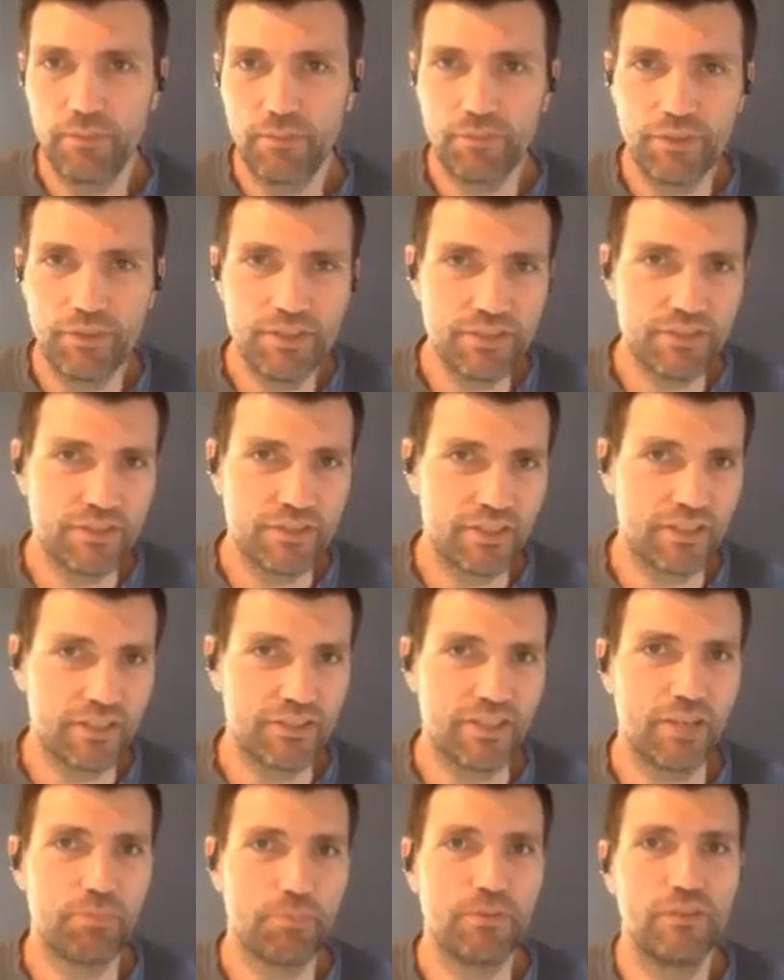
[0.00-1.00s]
This is an
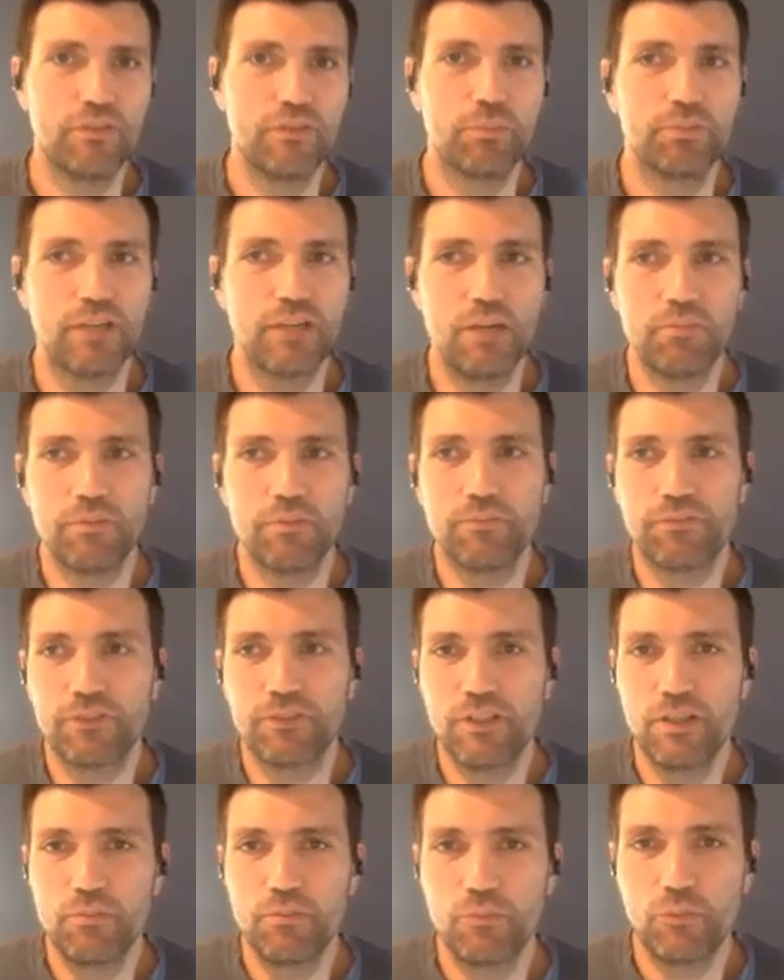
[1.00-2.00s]
example of a problem
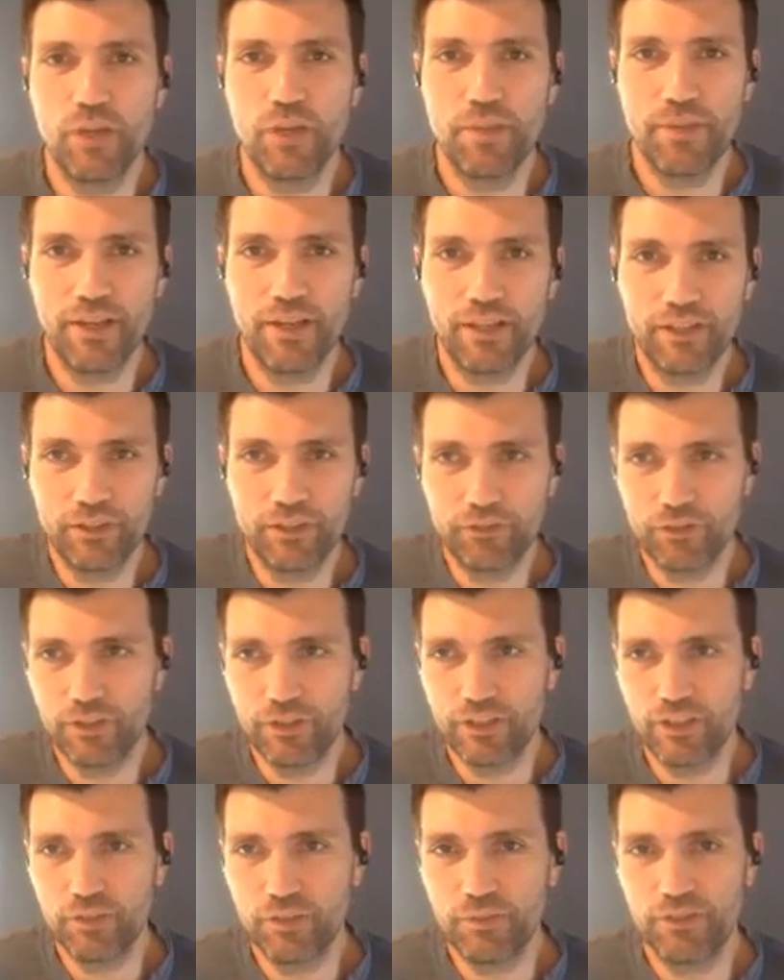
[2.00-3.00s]
from way back in the
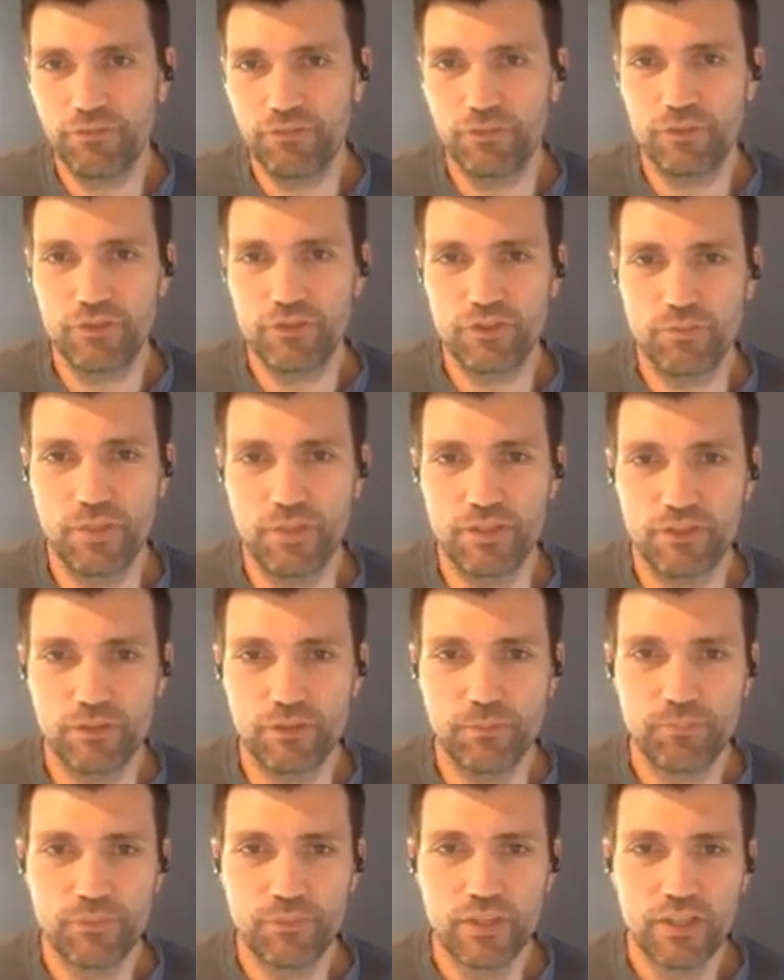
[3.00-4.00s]
curriculum in the first
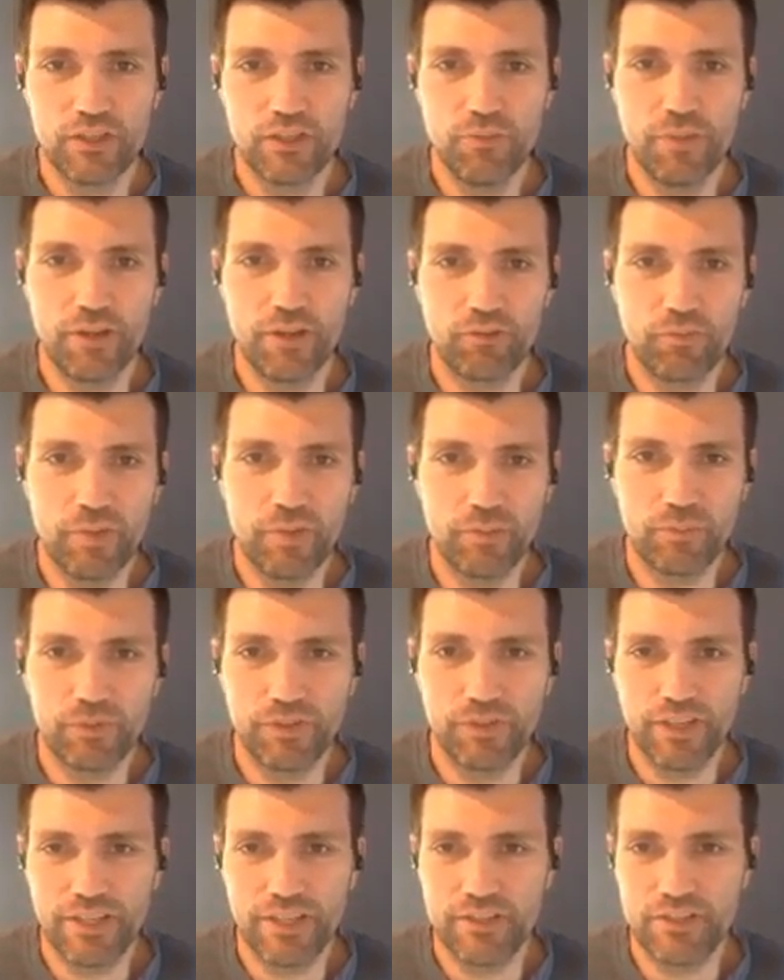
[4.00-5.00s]
semester. You might
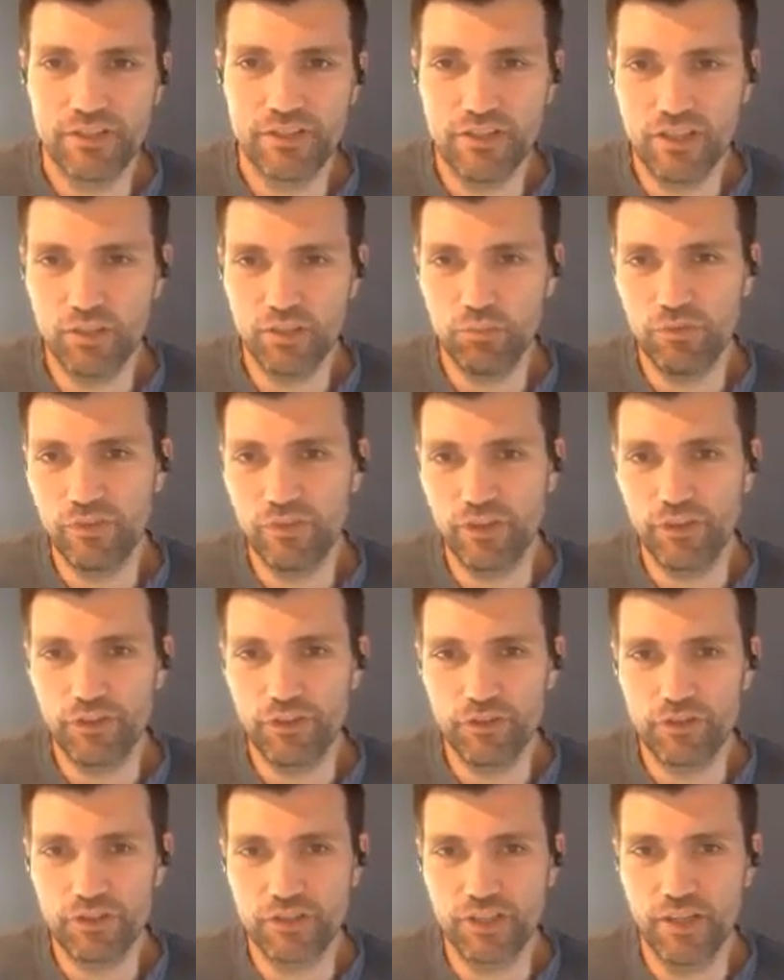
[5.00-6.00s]
remember that seeing the movie the
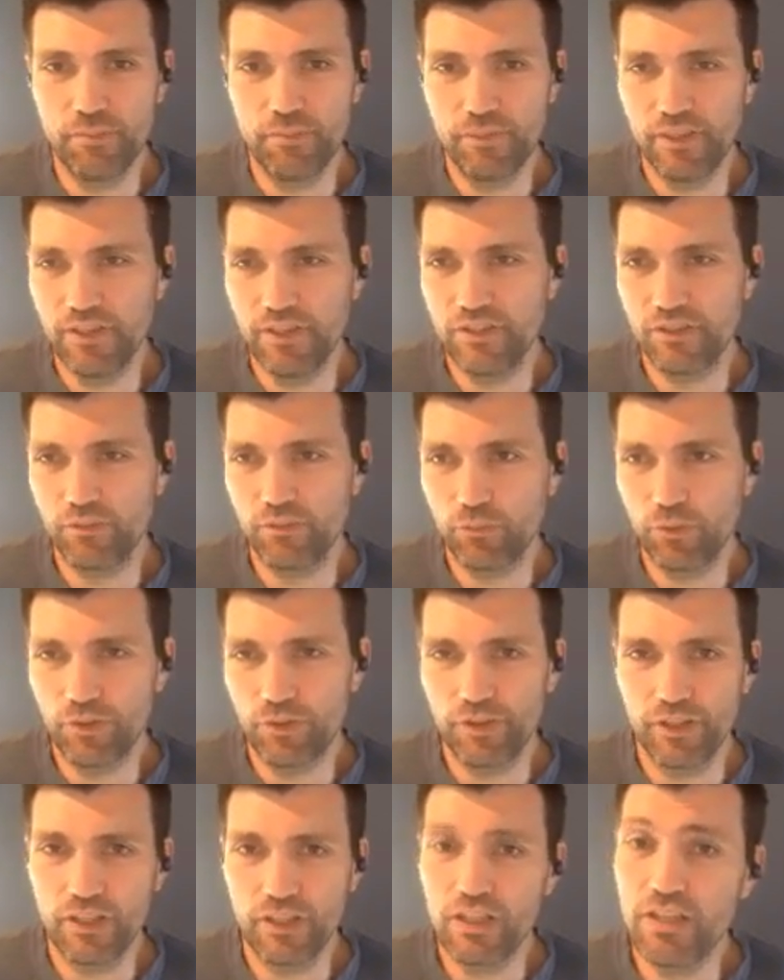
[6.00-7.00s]
third time isn't
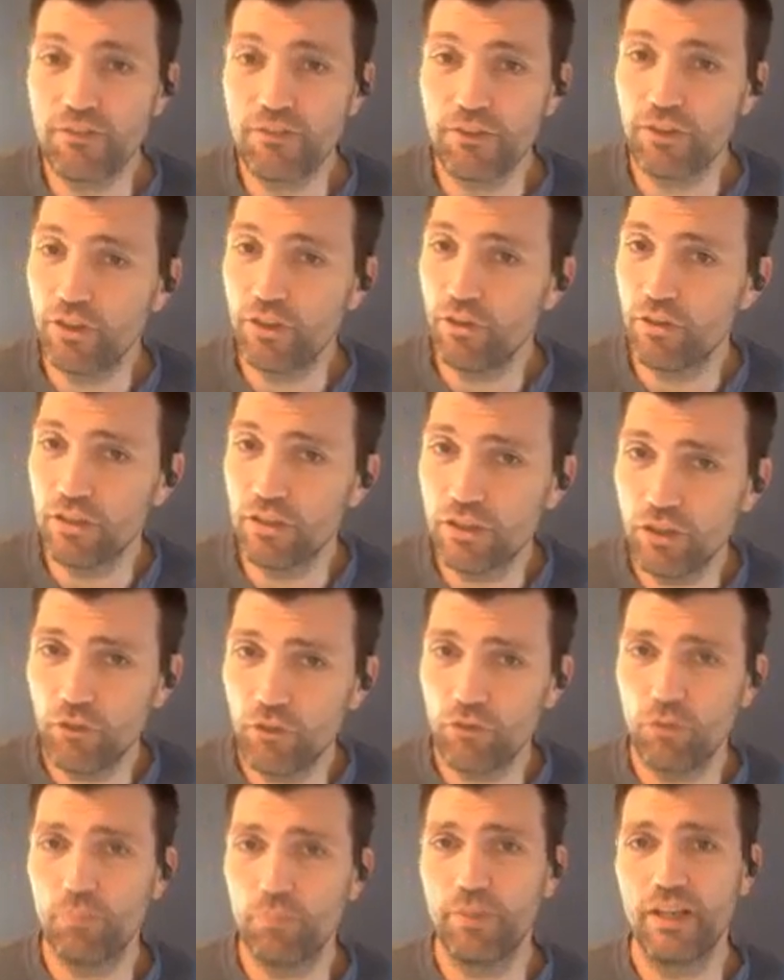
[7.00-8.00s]
worth it, even though the
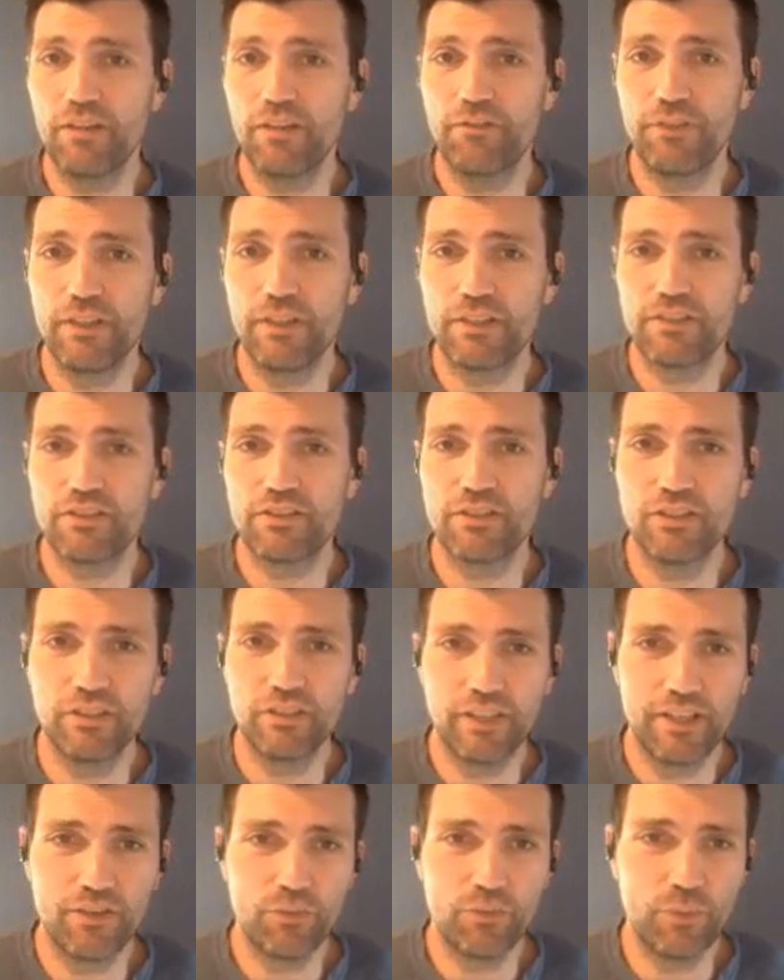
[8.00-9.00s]
total benefit
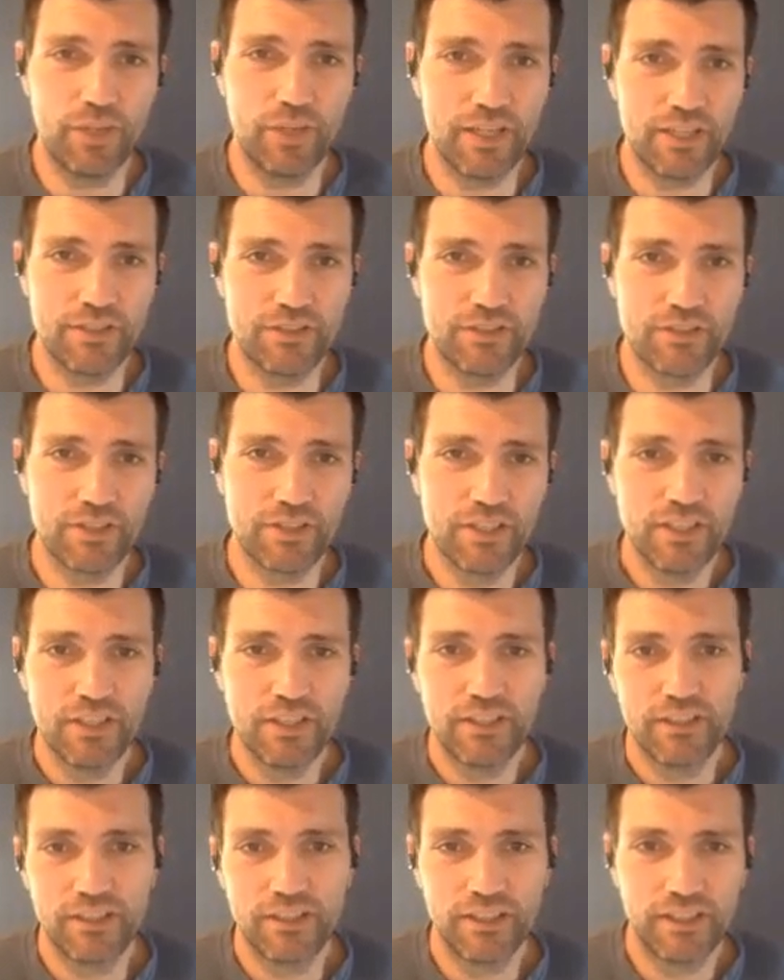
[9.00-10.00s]
still outweighs
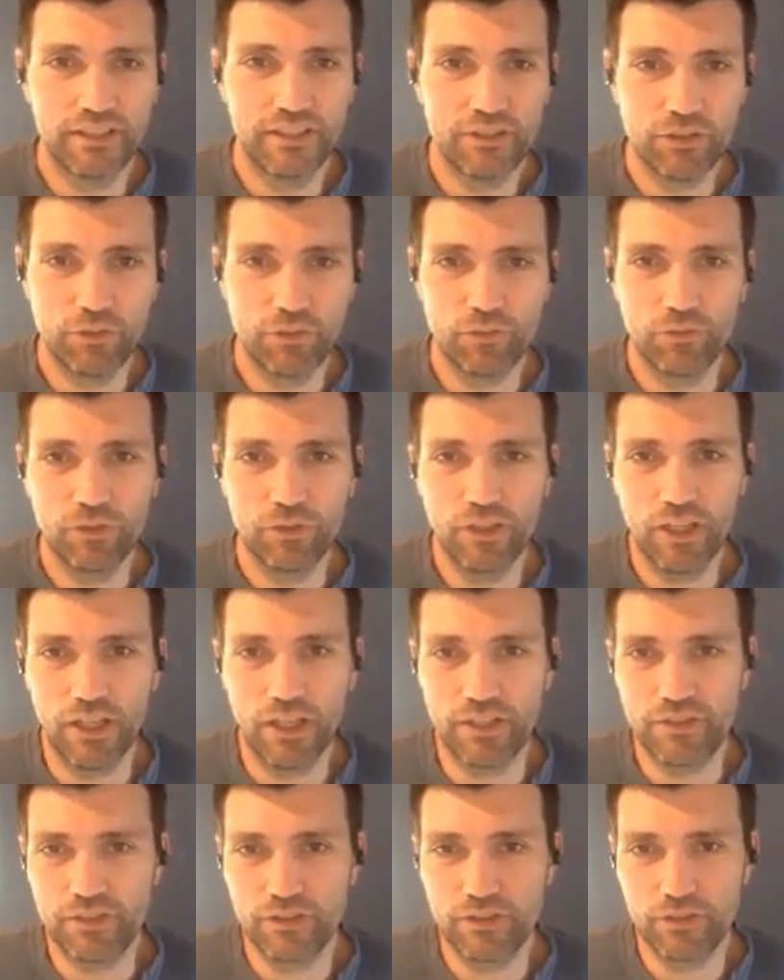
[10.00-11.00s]
the total
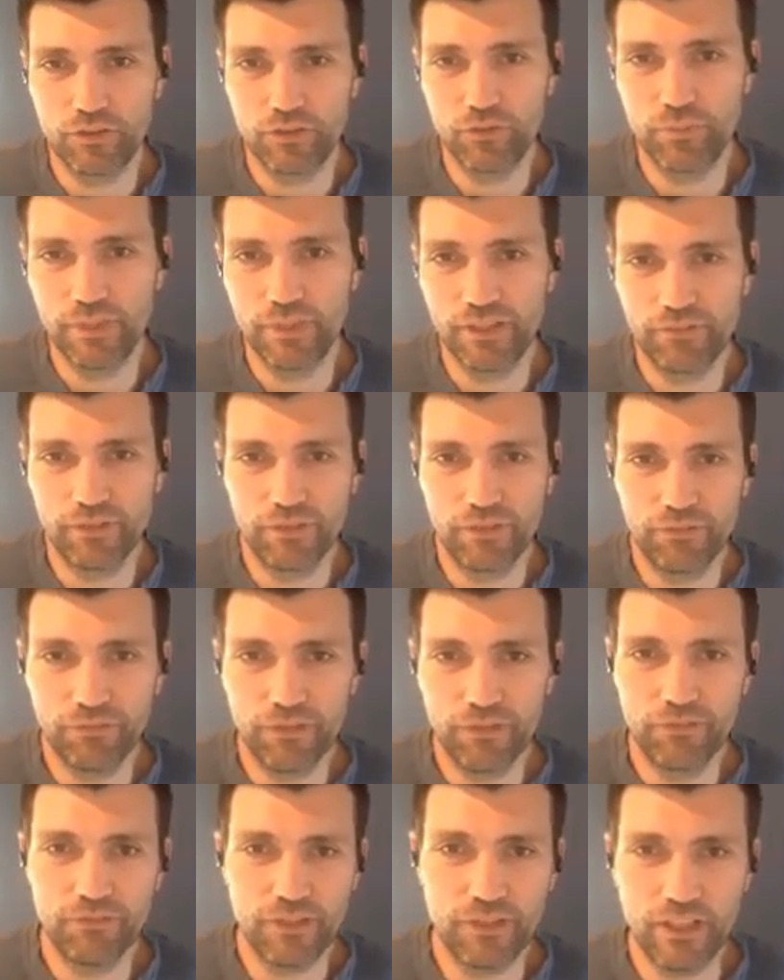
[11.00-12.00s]
cost, the total benefit of
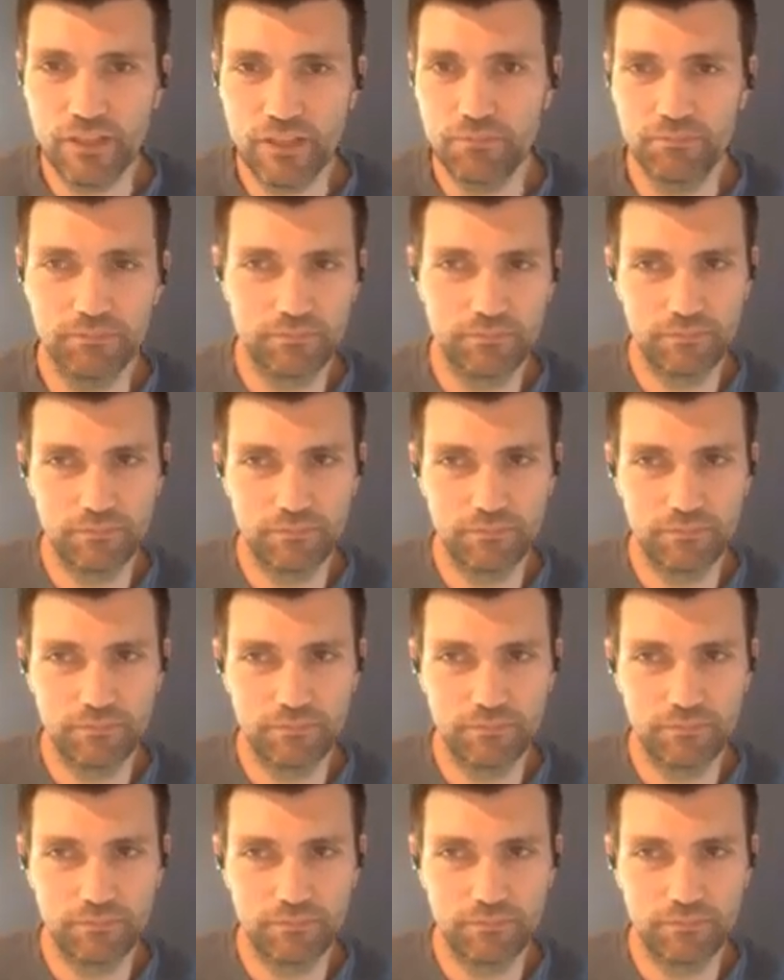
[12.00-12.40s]
50